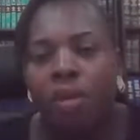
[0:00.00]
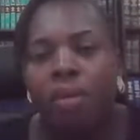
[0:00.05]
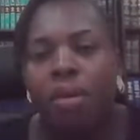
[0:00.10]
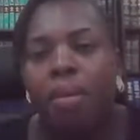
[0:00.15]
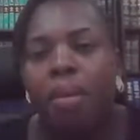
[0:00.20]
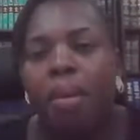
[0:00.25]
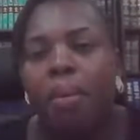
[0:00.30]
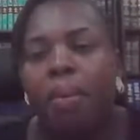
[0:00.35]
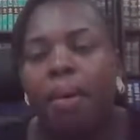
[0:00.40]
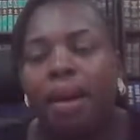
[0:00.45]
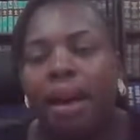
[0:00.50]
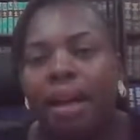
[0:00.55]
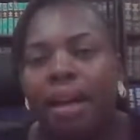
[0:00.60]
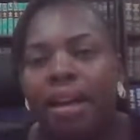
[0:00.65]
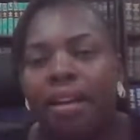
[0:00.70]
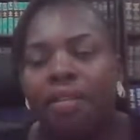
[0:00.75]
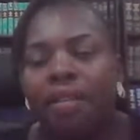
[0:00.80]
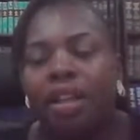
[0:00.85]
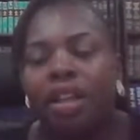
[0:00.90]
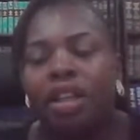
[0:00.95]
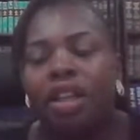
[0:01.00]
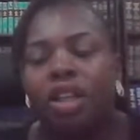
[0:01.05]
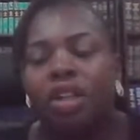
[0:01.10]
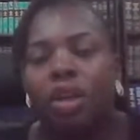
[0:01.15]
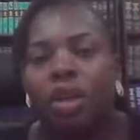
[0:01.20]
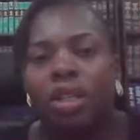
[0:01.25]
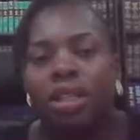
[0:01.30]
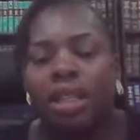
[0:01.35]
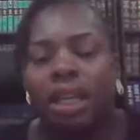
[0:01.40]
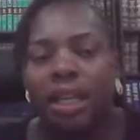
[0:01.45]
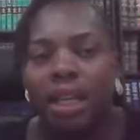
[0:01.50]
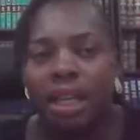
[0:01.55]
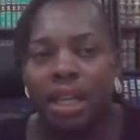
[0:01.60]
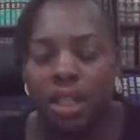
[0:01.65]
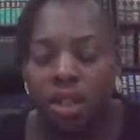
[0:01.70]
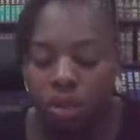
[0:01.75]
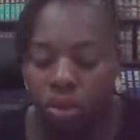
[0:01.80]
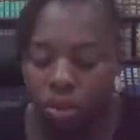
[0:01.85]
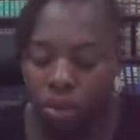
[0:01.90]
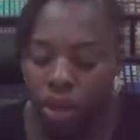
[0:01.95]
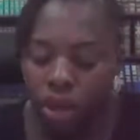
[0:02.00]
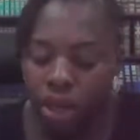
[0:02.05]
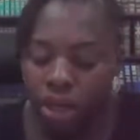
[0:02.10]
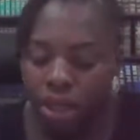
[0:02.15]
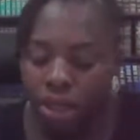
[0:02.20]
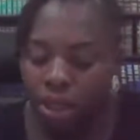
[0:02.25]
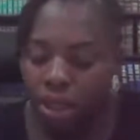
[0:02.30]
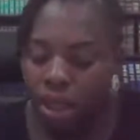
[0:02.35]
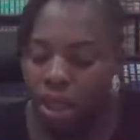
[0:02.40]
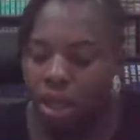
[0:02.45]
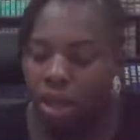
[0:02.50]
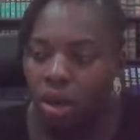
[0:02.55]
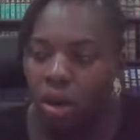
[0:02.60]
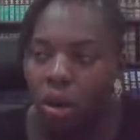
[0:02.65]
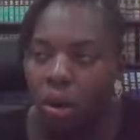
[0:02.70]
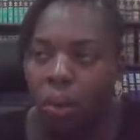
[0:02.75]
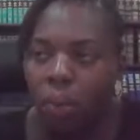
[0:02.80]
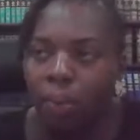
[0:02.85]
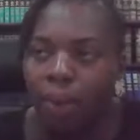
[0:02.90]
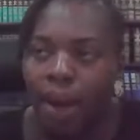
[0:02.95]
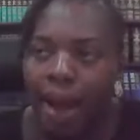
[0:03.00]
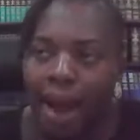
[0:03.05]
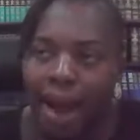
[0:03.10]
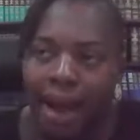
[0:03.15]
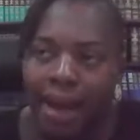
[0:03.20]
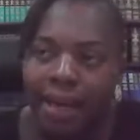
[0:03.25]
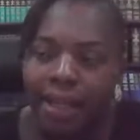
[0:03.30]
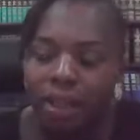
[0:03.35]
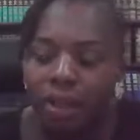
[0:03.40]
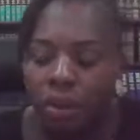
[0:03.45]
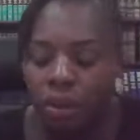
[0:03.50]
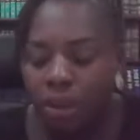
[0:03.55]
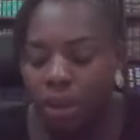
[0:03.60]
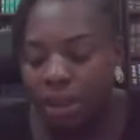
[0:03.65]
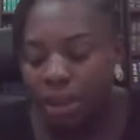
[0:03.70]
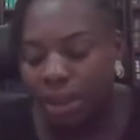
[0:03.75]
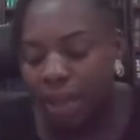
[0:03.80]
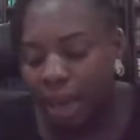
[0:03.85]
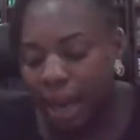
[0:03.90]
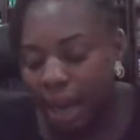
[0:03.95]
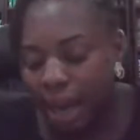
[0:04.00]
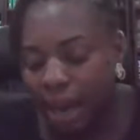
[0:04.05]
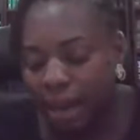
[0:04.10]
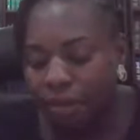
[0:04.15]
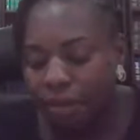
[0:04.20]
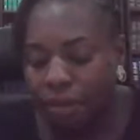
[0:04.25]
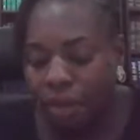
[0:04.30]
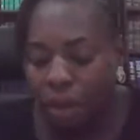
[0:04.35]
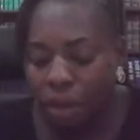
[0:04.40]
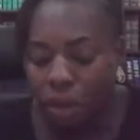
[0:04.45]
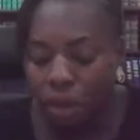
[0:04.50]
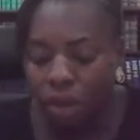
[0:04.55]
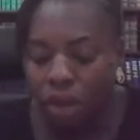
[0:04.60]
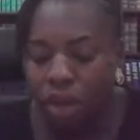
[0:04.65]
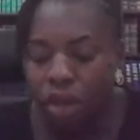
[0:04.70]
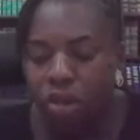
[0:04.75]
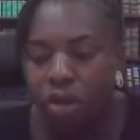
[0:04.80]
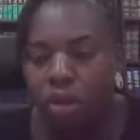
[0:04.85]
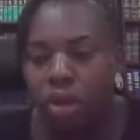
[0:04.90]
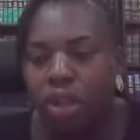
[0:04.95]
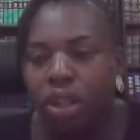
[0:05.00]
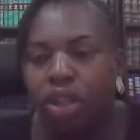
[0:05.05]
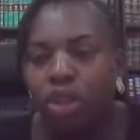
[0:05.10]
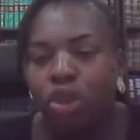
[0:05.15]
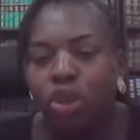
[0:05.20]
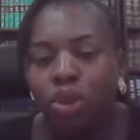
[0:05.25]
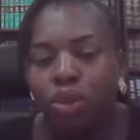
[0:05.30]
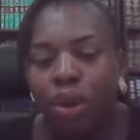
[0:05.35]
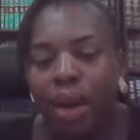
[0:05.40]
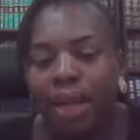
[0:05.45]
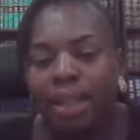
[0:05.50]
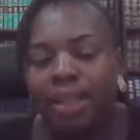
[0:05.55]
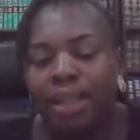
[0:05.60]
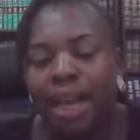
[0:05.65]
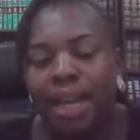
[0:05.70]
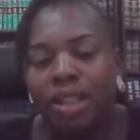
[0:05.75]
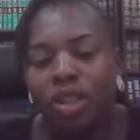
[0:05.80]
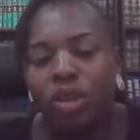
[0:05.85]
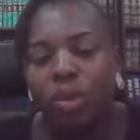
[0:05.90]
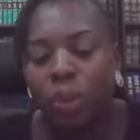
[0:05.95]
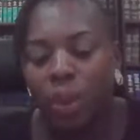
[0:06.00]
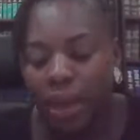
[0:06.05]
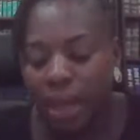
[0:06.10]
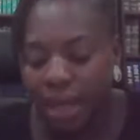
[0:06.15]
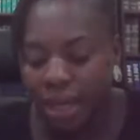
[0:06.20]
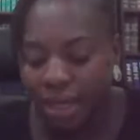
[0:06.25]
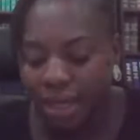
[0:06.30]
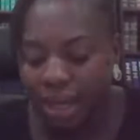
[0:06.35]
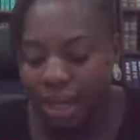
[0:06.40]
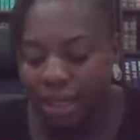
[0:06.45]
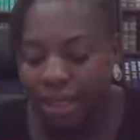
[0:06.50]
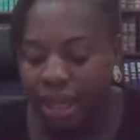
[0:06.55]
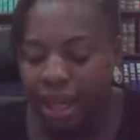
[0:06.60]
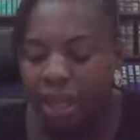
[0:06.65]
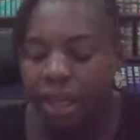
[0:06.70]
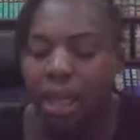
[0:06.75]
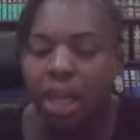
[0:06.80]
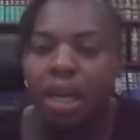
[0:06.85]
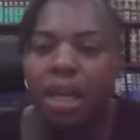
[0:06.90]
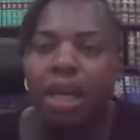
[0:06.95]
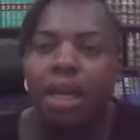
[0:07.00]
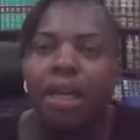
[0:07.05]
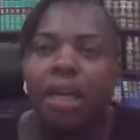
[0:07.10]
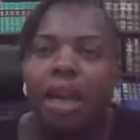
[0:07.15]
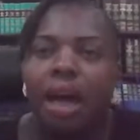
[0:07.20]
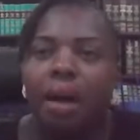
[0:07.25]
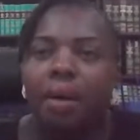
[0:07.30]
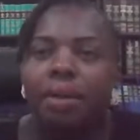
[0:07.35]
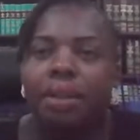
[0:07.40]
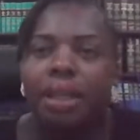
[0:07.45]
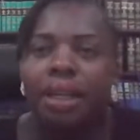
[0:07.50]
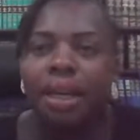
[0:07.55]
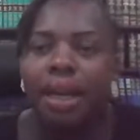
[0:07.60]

Remember that if the testator is an illiterate or blind or deaf, or, you know, the jurat has to be inserted. Now the